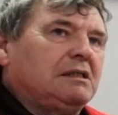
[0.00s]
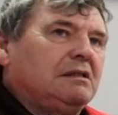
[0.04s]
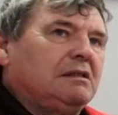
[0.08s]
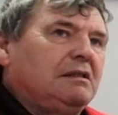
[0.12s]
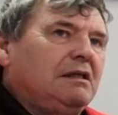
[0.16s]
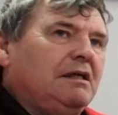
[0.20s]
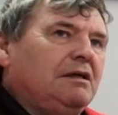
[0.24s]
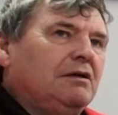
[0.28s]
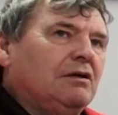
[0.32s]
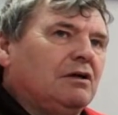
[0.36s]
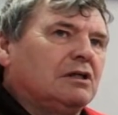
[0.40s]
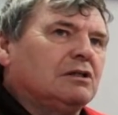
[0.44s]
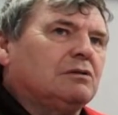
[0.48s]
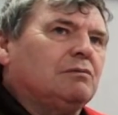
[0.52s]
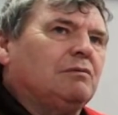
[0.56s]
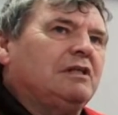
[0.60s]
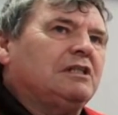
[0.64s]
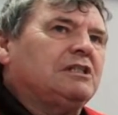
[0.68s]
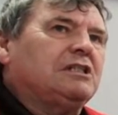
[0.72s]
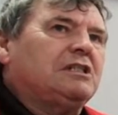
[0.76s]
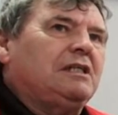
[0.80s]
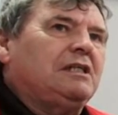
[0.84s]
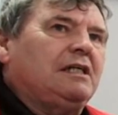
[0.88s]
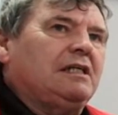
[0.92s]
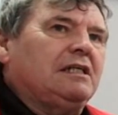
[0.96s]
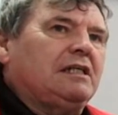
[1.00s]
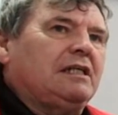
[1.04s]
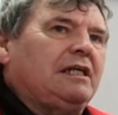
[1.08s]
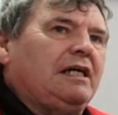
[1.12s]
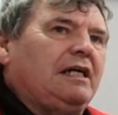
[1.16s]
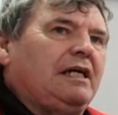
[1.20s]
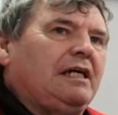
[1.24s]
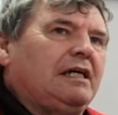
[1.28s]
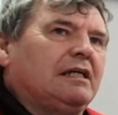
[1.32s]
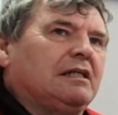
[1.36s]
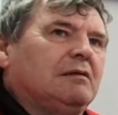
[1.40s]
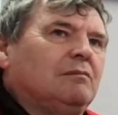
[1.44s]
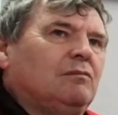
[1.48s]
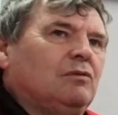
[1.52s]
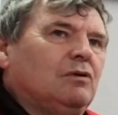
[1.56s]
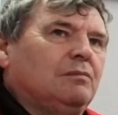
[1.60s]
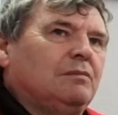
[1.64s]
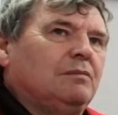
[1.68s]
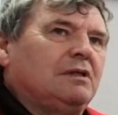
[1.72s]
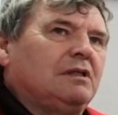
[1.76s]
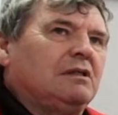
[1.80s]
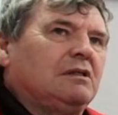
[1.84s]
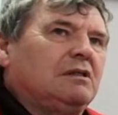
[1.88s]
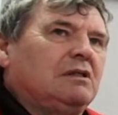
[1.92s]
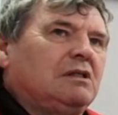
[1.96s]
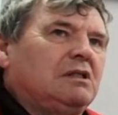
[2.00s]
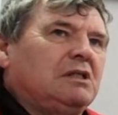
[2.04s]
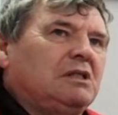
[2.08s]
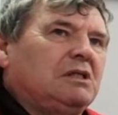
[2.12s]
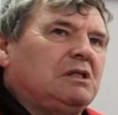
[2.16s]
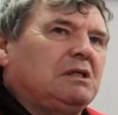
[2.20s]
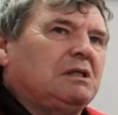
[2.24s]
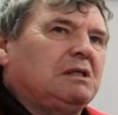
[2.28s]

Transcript: The Northwest 10K at the moment,